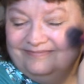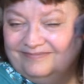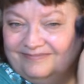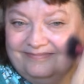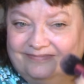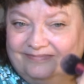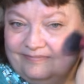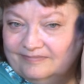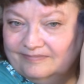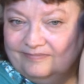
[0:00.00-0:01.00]

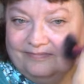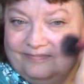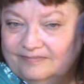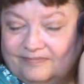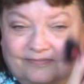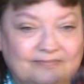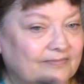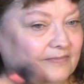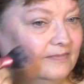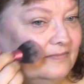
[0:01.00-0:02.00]

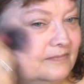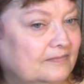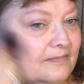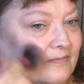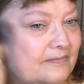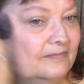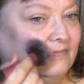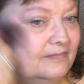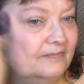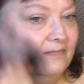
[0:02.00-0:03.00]

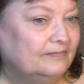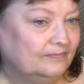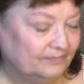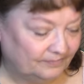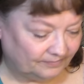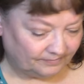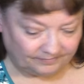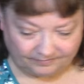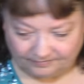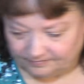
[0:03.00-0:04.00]

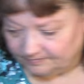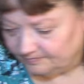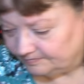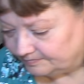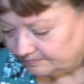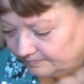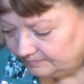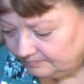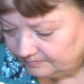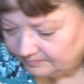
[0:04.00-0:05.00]

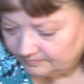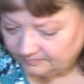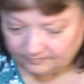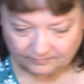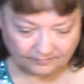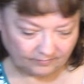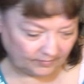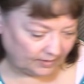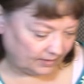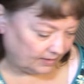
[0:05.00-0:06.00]

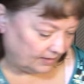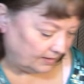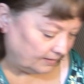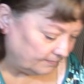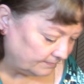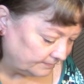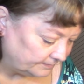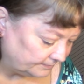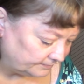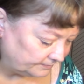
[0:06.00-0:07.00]

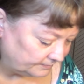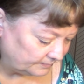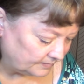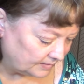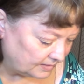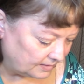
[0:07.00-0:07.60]
No one is speaking in this clip.